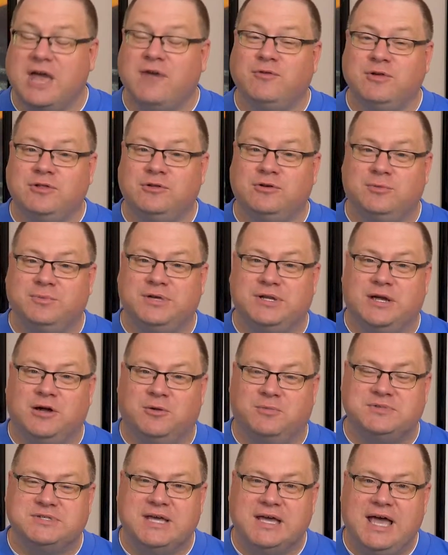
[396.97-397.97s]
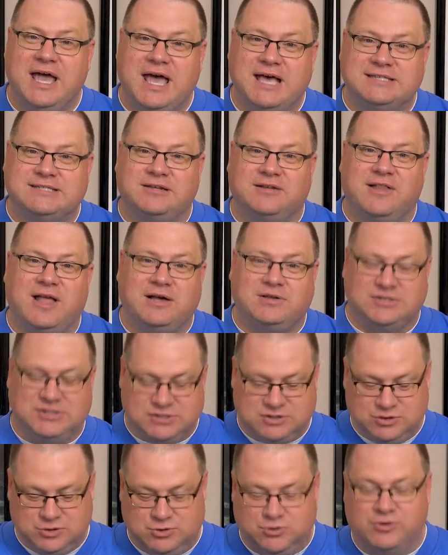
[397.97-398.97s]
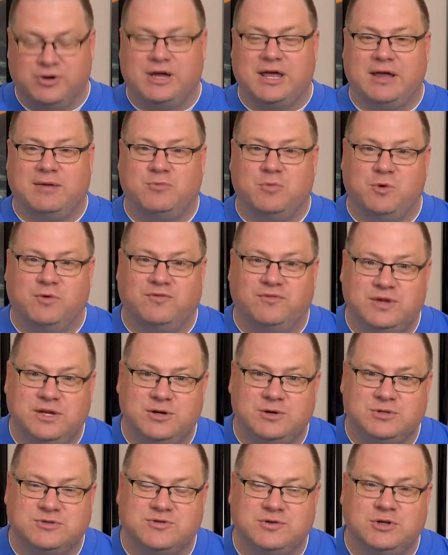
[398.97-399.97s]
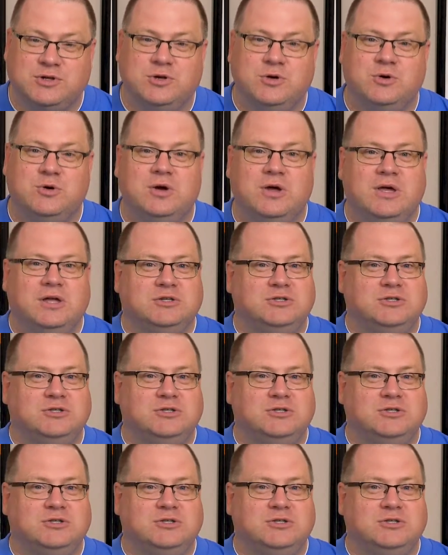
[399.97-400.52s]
Every little bit helps, as it allows us to create more videos for you,